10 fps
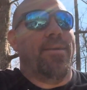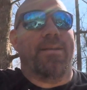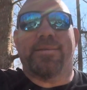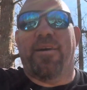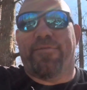
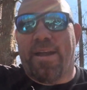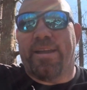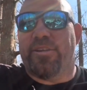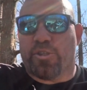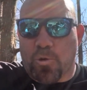is I'll
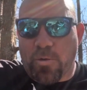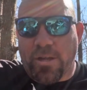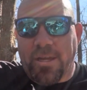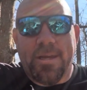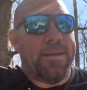find a
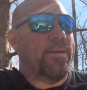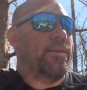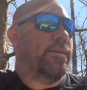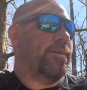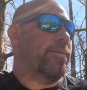tree
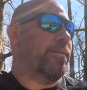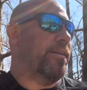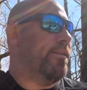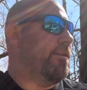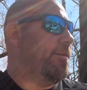or
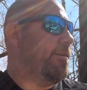a,